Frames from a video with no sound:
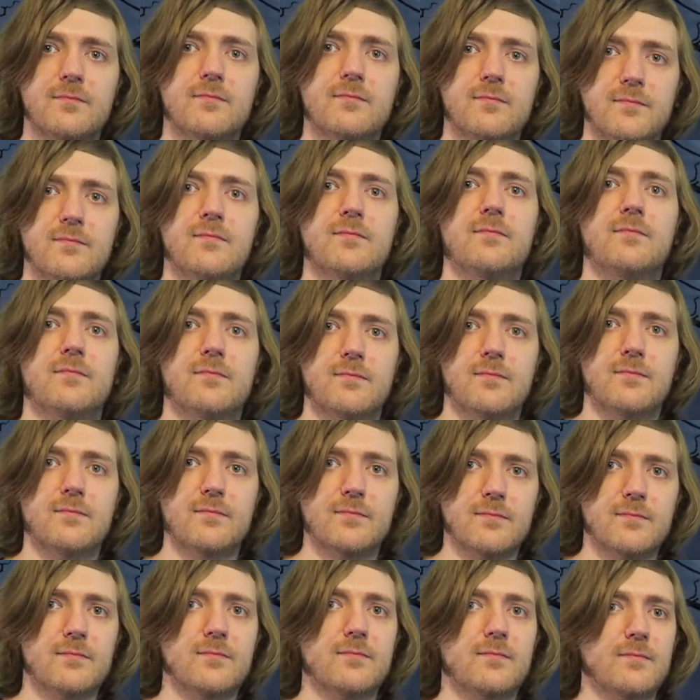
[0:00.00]

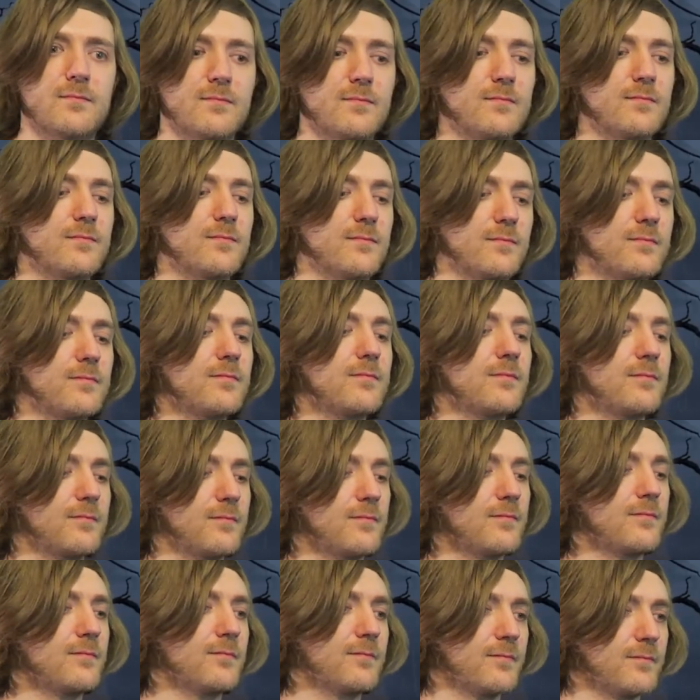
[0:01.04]

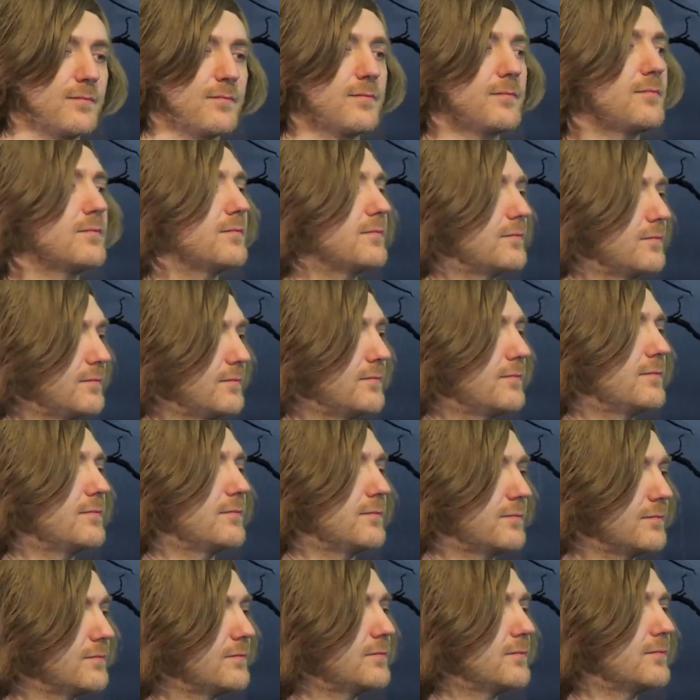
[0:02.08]

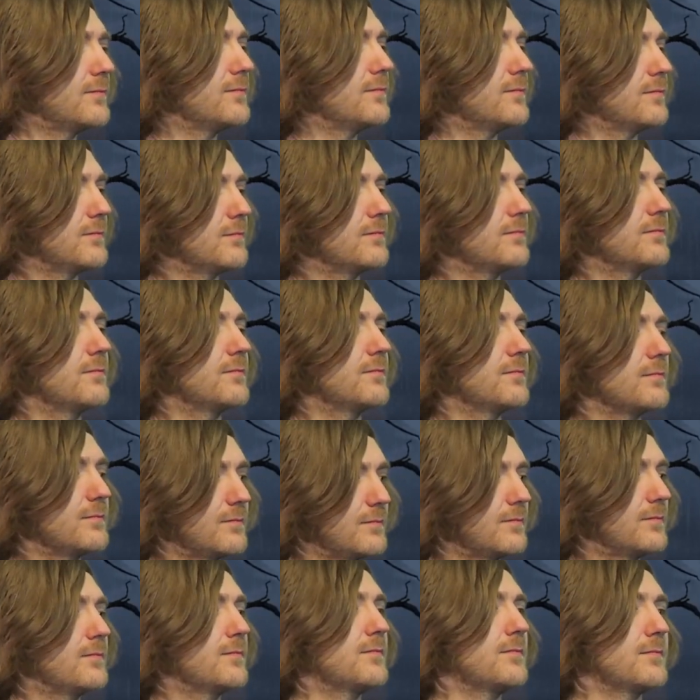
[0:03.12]

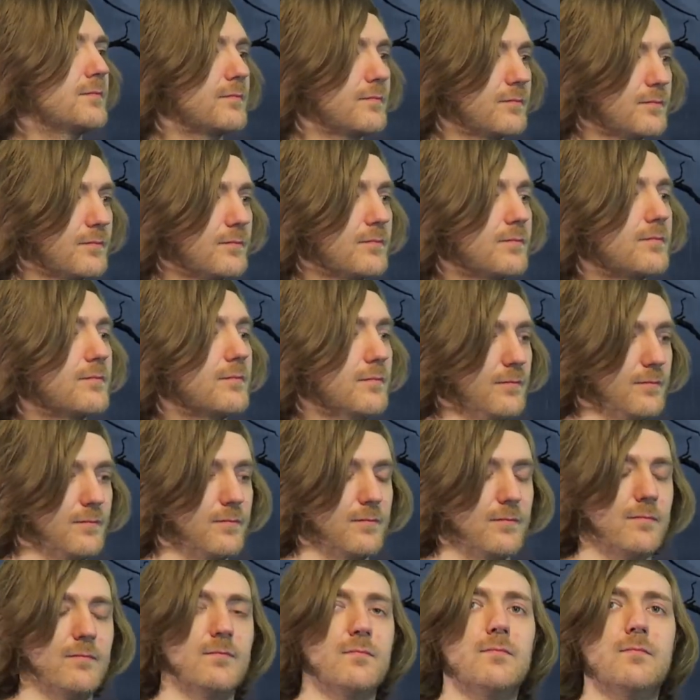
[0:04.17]

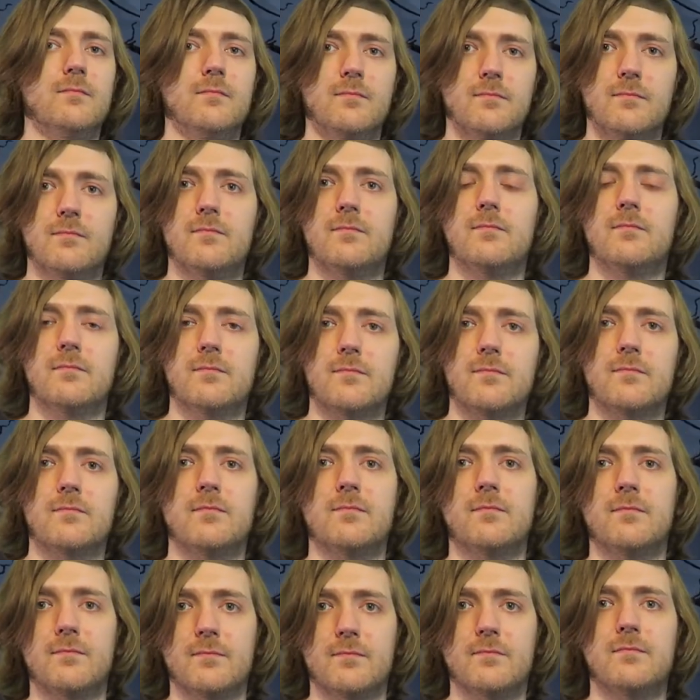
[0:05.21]

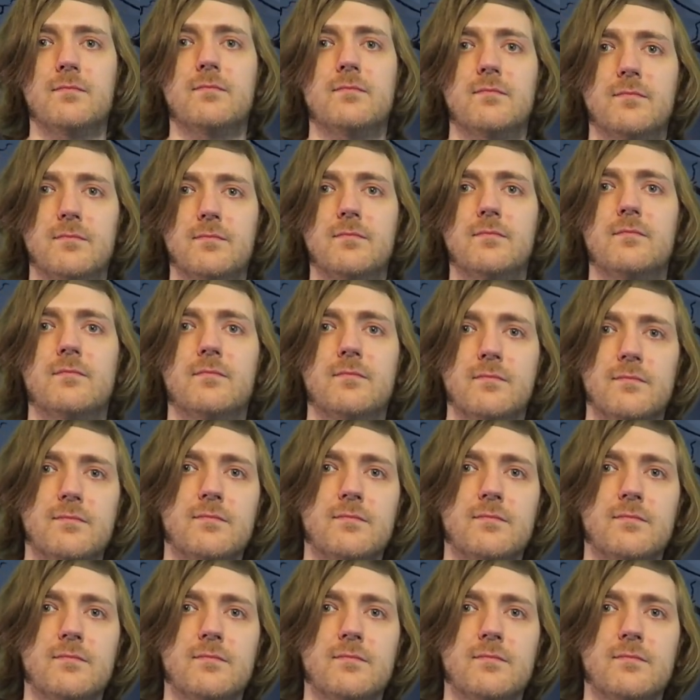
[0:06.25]
No words are spoken by the person on screen.